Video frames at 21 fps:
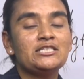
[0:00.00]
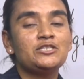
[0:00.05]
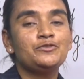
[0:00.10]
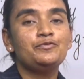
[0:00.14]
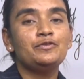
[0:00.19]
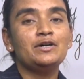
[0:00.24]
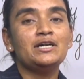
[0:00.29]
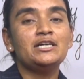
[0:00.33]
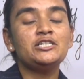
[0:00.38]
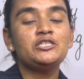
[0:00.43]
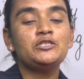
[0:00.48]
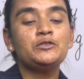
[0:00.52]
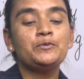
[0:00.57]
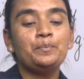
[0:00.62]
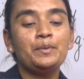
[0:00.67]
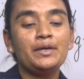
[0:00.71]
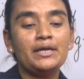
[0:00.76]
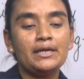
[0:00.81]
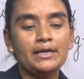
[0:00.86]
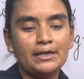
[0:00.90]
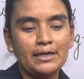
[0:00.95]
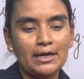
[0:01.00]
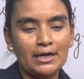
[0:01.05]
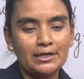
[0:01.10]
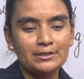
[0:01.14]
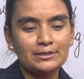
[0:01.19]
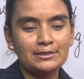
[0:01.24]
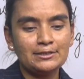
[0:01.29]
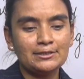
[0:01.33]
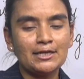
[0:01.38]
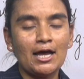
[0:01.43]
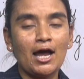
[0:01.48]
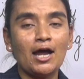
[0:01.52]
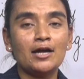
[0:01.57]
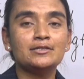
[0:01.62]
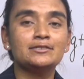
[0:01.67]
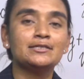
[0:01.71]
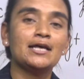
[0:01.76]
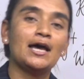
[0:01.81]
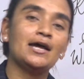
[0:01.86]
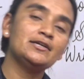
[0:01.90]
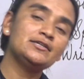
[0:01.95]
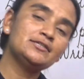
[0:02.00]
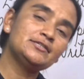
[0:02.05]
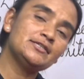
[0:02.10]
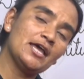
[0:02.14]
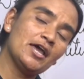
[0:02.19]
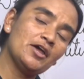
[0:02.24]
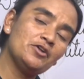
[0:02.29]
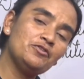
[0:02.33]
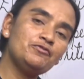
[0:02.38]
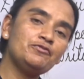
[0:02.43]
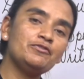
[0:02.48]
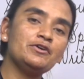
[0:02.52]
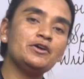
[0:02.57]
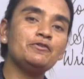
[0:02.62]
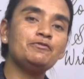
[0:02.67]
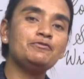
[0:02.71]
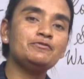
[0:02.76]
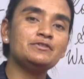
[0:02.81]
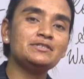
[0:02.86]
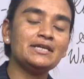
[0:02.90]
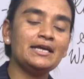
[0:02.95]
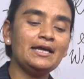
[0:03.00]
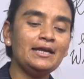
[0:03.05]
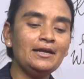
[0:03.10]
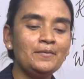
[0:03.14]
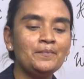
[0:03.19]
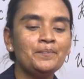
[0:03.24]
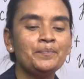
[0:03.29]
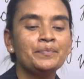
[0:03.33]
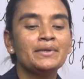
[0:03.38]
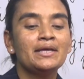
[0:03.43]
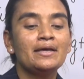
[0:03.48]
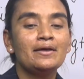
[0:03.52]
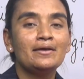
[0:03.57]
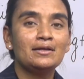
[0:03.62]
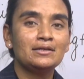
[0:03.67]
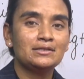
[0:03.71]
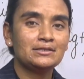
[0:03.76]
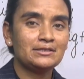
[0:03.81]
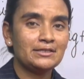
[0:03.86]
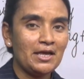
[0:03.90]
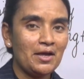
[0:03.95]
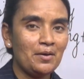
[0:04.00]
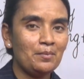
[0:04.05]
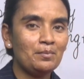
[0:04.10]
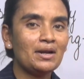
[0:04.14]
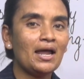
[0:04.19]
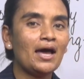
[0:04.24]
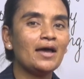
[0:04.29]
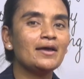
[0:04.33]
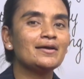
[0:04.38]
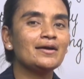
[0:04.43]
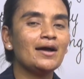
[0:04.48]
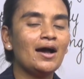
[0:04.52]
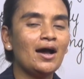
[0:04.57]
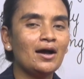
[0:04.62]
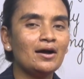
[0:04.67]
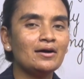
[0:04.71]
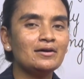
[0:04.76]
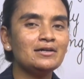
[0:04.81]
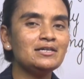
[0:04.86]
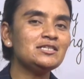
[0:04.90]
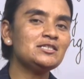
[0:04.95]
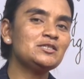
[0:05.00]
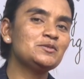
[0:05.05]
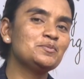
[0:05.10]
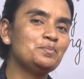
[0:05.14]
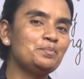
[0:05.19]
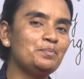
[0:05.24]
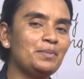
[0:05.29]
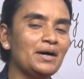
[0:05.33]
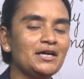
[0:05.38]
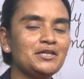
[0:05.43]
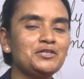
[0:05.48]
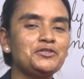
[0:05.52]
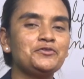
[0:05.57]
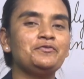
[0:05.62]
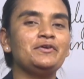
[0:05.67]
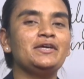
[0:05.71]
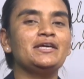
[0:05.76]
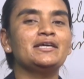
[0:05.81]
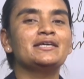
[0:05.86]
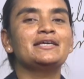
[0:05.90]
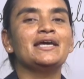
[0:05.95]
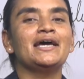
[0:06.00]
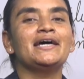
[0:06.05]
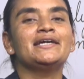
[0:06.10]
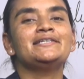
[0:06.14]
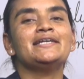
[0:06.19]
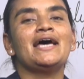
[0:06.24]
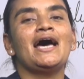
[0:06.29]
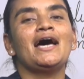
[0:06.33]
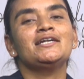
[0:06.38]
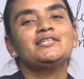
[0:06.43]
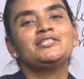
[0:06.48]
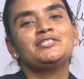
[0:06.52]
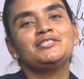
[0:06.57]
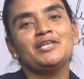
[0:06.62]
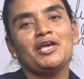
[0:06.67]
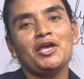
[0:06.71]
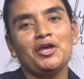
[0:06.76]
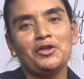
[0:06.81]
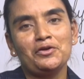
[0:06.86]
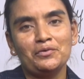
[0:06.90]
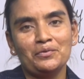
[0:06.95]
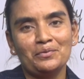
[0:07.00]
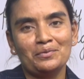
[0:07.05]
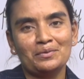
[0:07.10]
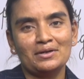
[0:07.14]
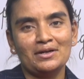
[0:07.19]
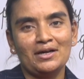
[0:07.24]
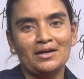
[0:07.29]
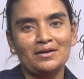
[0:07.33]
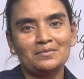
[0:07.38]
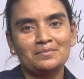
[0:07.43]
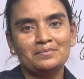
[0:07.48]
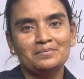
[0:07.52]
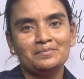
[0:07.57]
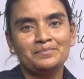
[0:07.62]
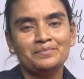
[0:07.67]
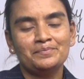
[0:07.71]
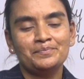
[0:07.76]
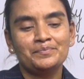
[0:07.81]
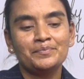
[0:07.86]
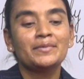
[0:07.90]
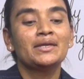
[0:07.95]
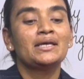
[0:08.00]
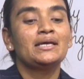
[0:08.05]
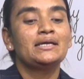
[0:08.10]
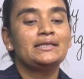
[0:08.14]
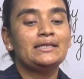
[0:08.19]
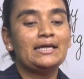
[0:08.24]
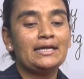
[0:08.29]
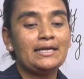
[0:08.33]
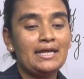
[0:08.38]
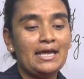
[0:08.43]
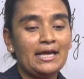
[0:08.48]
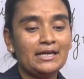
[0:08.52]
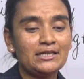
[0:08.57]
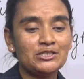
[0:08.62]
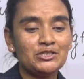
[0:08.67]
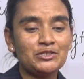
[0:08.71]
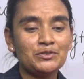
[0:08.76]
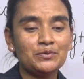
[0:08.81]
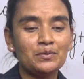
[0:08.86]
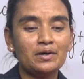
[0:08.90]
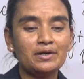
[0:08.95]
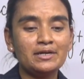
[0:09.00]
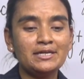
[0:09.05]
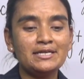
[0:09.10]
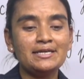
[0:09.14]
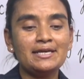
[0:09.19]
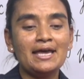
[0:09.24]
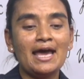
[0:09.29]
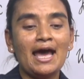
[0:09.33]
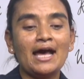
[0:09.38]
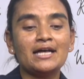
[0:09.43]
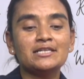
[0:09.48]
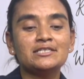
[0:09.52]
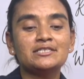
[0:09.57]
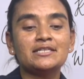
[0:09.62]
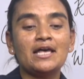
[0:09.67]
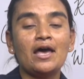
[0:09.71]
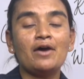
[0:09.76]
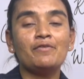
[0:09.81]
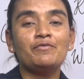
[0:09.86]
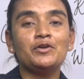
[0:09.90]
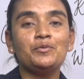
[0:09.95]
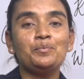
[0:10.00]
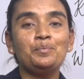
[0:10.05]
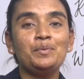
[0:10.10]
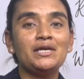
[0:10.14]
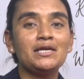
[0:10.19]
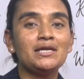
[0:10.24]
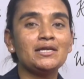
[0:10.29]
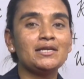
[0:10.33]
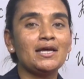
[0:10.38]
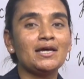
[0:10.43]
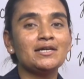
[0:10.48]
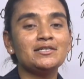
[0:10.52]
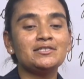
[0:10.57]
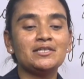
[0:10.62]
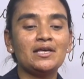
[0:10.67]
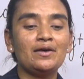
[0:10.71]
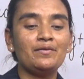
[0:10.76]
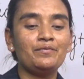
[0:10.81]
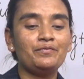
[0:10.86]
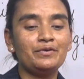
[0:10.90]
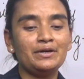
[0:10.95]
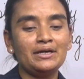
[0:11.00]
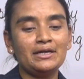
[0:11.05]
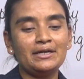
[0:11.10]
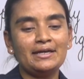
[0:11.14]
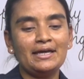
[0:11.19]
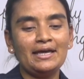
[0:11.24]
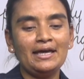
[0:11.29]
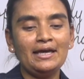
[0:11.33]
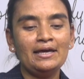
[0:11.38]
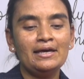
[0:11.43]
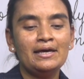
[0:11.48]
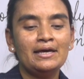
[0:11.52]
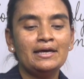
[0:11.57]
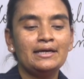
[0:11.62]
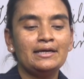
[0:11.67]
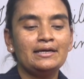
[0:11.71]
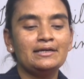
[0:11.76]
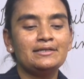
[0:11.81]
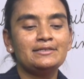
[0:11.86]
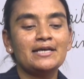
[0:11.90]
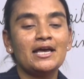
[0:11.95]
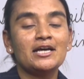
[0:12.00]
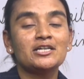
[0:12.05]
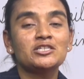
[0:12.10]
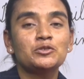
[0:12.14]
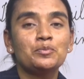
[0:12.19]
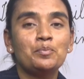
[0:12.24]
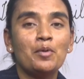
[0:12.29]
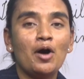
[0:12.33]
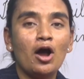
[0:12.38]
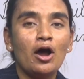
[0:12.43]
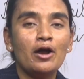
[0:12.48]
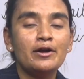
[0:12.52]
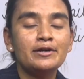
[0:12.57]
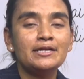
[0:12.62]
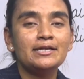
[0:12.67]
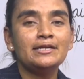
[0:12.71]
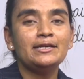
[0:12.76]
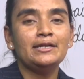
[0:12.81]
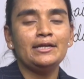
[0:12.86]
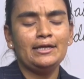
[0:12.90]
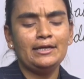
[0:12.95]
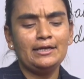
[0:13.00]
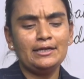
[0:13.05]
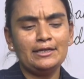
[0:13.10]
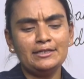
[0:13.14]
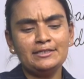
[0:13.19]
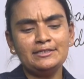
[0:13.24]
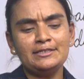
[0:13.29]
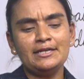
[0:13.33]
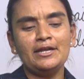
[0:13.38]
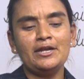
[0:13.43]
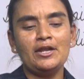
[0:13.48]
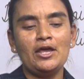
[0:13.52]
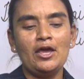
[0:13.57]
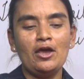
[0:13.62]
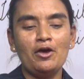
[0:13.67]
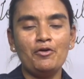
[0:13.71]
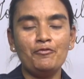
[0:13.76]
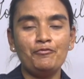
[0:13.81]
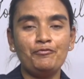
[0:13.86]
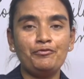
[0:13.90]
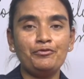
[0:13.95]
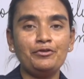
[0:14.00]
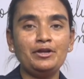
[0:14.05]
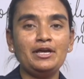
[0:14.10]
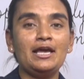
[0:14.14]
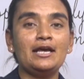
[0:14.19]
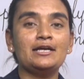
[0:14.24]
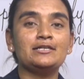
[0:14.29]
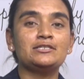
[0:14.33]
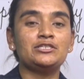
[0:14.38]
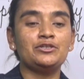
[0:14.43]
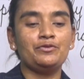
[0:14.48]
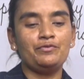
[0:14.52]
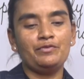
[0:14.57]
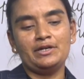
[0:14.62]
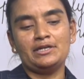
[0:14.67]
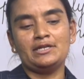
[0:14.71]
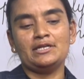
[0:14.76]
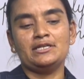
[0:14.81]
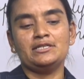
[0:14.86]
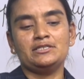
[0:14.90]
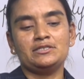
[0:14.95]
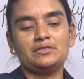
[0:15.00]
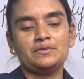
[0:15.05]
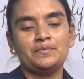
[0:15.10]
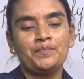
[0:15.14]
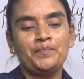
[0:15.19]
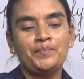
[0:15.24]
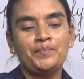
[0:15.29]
first period starts at 10:15, same like ours, but we get at 10 o'clock. The next one, he has 7 periods every day. He takes part in each and every activities